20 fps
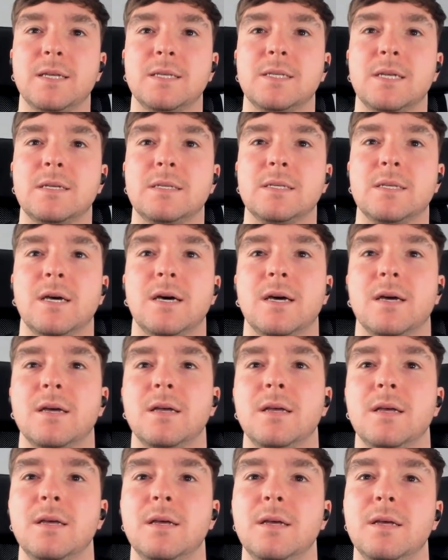It says that
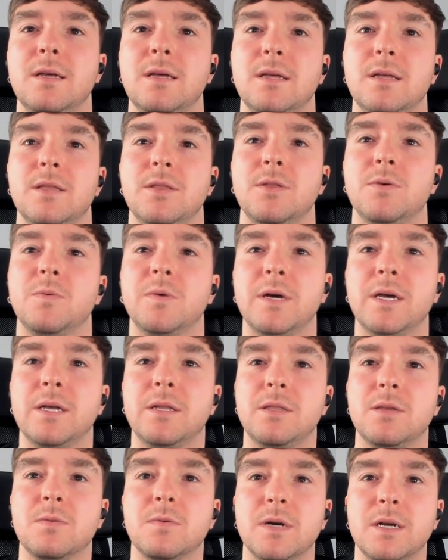the
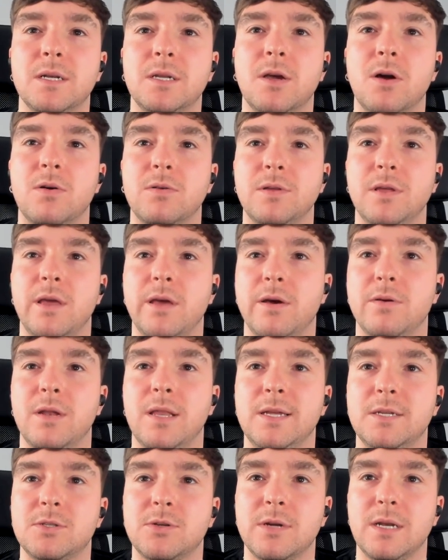word the word gongyo
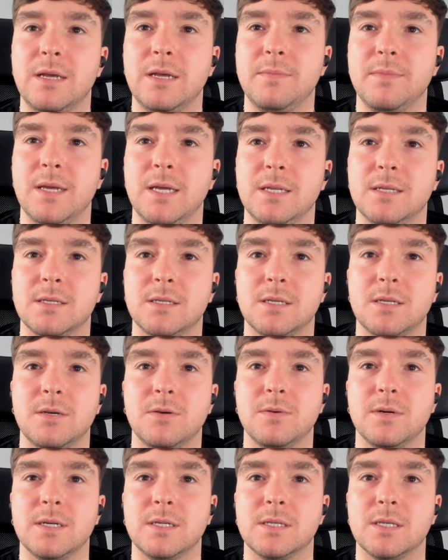literally means
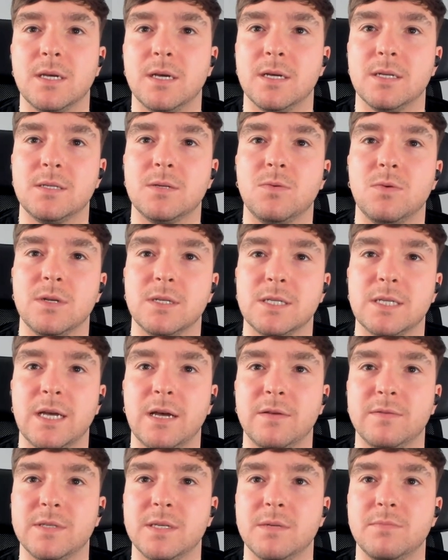to exert
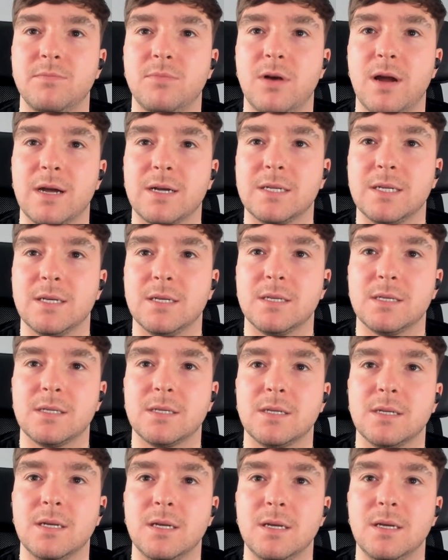oneself in practice.